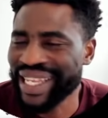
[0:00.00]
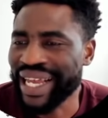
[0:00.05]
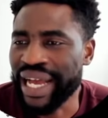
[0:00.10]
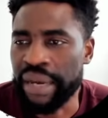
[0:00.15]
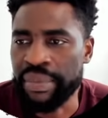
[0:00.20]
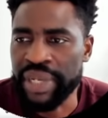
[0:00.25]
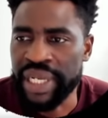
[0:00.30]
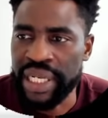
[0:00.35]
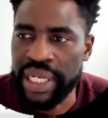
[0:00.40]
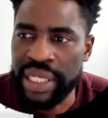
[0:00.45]
I
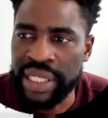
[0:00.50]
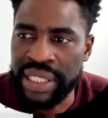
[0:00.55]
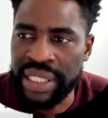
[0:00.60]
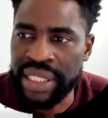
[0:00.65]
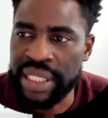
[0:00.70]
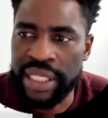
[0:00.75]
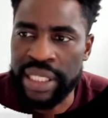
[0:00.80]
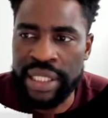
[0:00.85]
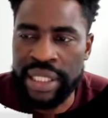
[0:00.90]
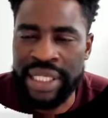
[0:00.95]
mean,
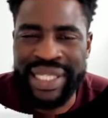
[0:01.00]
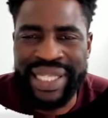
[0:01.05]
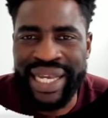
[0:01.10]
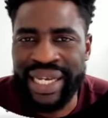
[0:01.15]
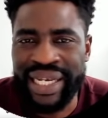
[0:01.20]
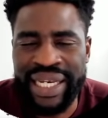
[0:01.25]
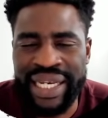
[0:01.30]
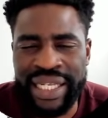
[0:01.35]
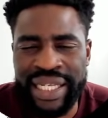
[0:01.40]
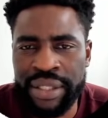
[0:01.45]
it's it is
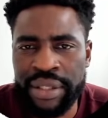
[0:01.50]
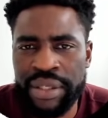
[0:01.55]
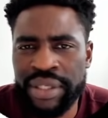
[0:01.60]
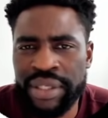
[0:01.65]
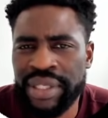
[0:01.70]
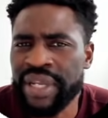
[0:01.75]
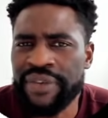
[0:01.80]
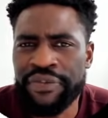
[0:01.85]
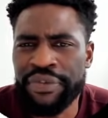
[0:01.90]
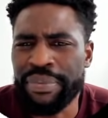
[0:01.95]
like it
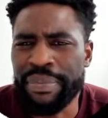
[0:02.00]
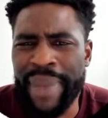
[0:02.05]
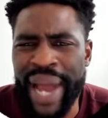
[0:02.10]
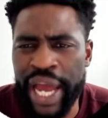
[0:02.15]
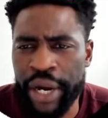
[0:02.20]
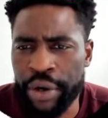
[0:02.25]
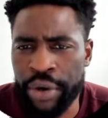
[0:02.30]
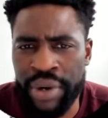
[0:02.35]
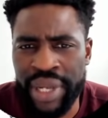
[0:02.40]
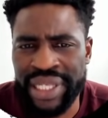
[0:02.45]
doesn't even
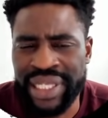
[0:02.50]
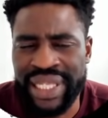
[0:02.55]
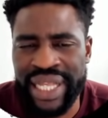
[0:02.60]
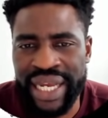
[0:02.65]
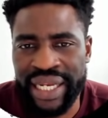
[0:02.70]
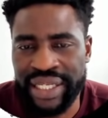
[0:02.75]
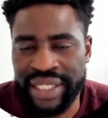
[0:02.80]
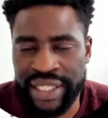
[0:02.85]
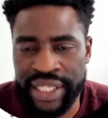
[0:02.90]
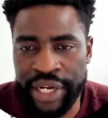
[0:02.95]
matter. It's
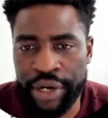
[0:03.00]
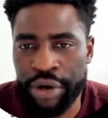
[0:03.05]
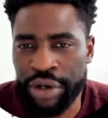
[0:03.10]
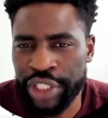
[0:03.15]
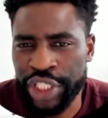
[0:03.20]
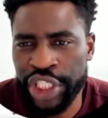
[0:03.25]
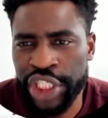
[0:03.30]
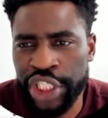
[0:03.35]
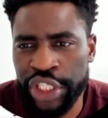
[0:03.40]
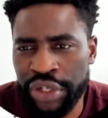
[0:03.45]
like they are
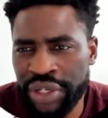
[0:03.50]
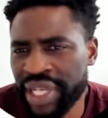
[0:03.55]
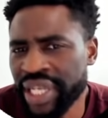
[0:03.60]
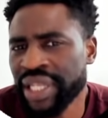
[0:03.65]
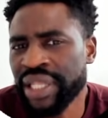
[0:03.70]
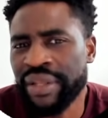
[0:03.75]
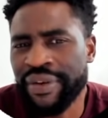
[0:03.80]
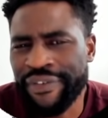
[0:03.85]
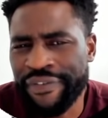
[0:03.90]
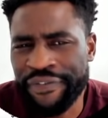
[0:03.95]

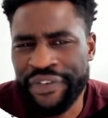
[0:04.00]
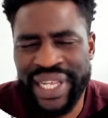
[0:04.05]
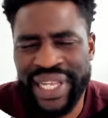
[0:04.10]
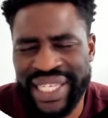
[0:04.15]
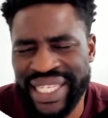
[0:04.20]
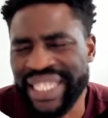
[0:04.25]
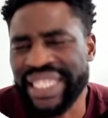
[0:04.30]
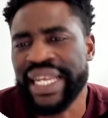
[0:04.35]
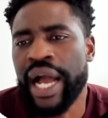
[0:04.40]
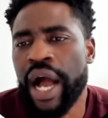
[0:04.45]
shutting the face
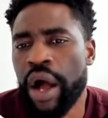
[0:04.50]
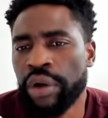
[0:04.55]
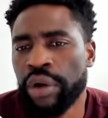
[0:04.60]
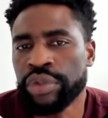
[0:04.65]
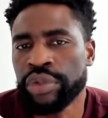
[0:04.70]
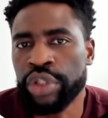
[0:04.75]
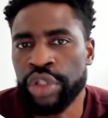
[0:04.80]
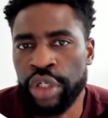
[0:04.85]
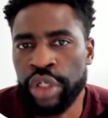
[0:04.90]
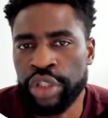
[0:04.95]

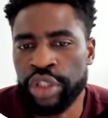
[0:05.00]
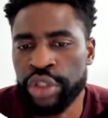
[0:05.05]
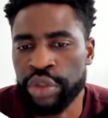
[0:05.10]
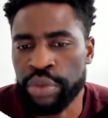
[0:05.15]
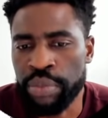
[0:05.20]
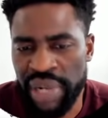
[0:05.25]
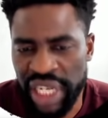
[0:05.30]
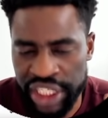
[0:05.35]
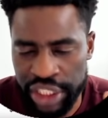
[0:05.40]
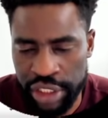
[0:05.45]
down not to
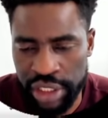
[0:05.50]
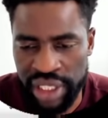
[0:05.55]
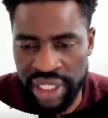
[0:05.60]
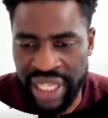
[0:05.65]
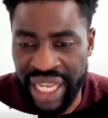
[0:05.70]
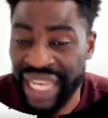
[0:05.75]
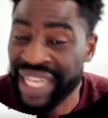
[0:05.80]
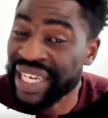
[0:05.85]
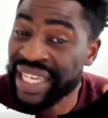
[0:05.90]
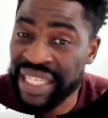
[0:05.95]
mention it,
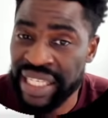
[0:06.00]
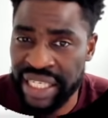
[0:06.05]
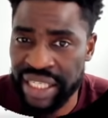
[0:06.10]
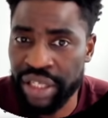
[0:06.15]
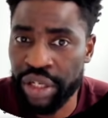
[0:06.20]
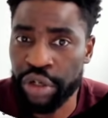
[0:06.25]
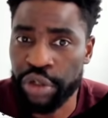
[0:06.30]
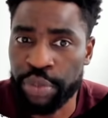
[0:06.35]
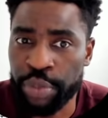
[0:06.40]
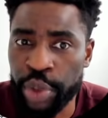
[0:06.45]
and this is
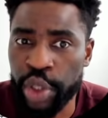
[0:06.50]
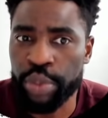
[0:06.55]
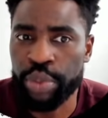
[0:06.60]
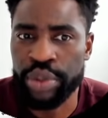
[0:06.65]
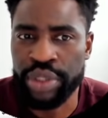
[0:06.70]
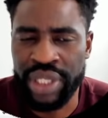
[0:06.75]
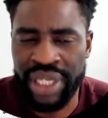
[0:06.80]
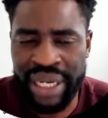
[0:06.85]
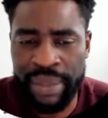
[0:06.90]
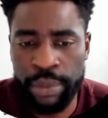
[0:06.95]
done on
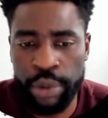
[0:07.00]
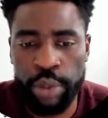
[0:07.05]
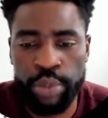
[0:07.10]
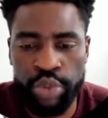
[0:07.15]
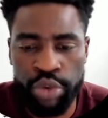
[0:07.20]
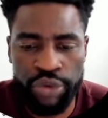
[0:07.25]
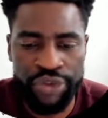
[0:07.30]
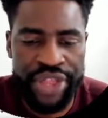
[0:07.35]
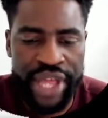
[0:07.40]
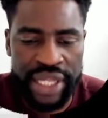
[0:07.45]
purpose. And I'm going to
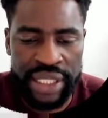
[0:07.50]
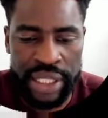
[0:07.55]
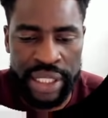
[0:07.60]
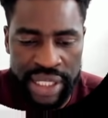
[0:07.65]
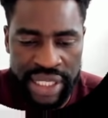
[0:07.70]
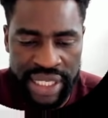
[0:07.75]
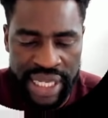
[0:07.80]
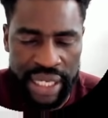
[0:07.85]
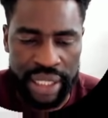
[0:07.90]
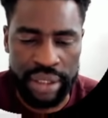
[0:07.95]
prove that in a
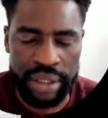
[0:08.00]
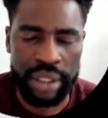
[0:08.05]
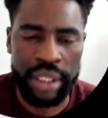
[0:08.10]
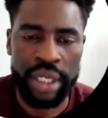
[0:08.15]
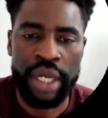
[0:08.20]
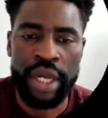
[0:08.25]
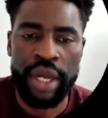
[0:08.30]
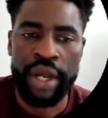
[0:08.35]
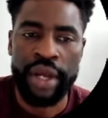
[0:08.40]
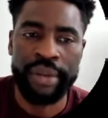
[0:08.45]
second.
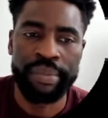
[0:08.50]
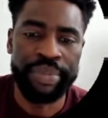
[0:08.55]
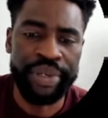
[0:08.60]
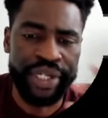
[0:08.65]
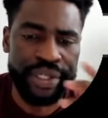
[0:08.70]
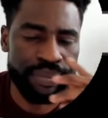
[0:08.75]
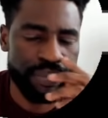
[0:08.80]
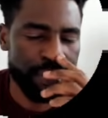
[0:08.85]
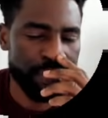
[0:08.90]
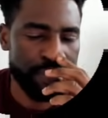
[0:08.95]

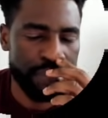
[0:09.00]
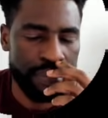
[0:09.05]
But